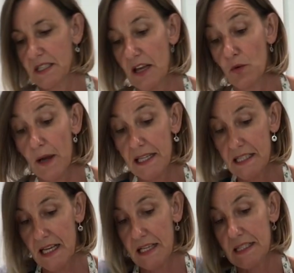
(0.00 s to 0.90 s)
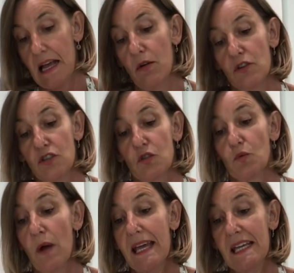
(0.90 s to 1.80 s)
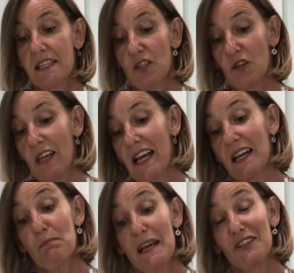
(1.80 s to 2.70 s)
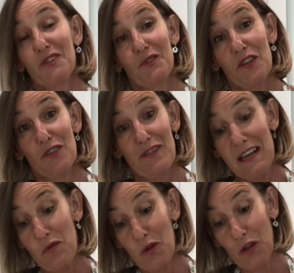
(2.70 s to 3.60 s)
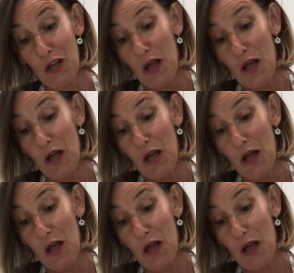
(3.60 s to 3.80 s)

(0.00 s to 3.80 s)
get the weighing scales out and just weigh it so that I can make sure that they're equal,